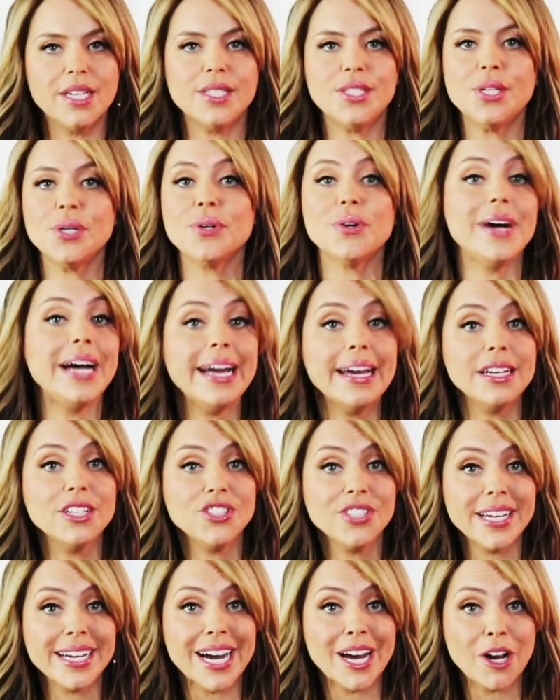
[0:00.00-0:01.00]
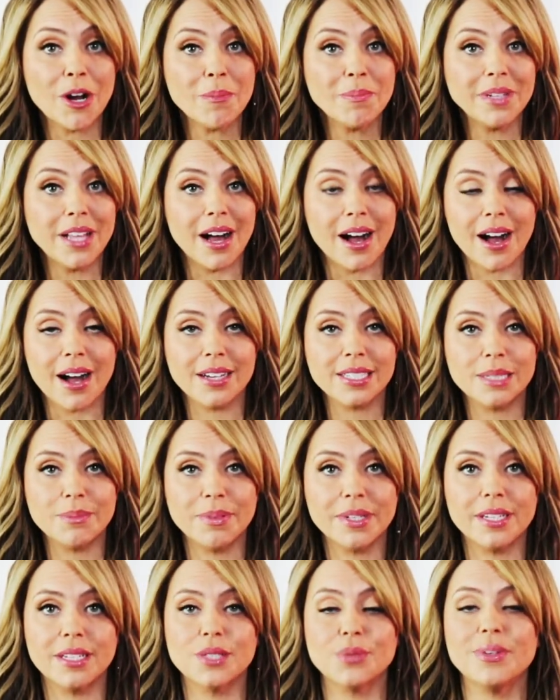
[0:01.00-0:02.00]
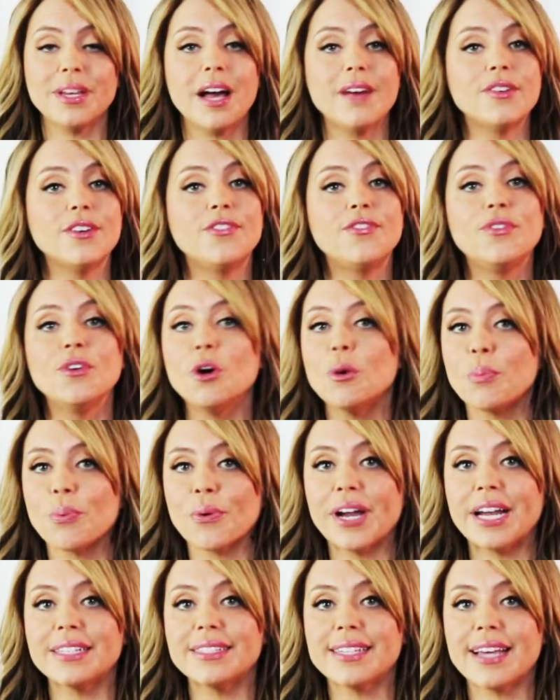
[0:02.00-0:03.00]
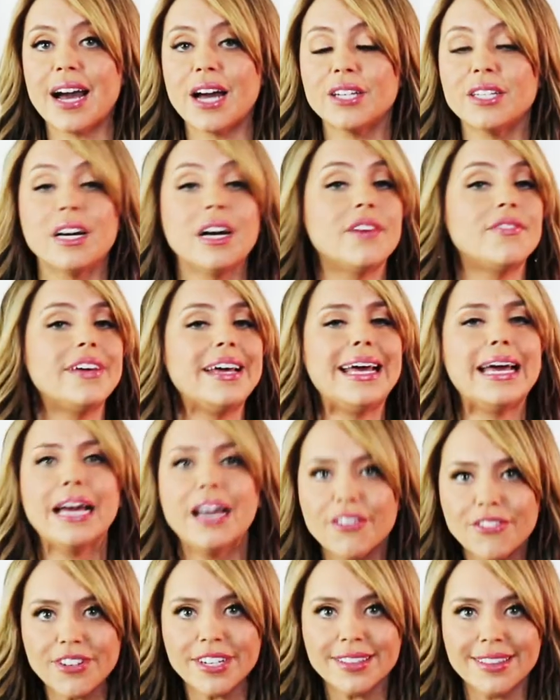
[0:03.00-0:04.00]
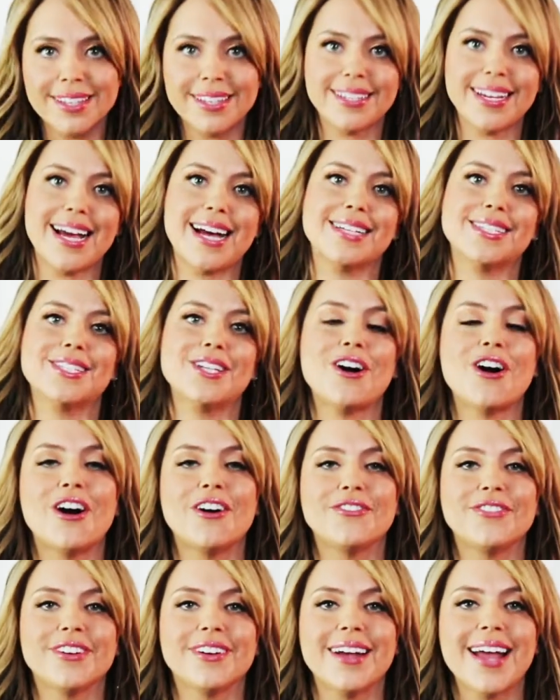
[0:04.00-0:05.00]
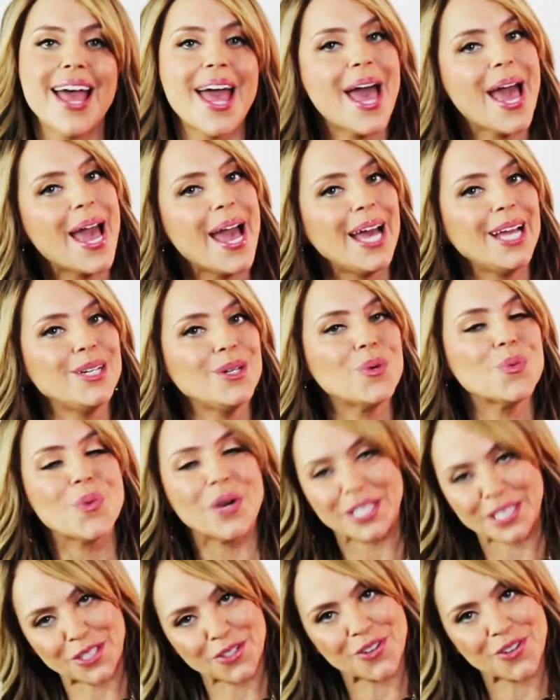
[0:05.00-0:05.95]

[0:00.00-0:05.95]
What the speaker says: So go ahead and check out our blogs, because we have a full breakdown of everything it has to offer and when it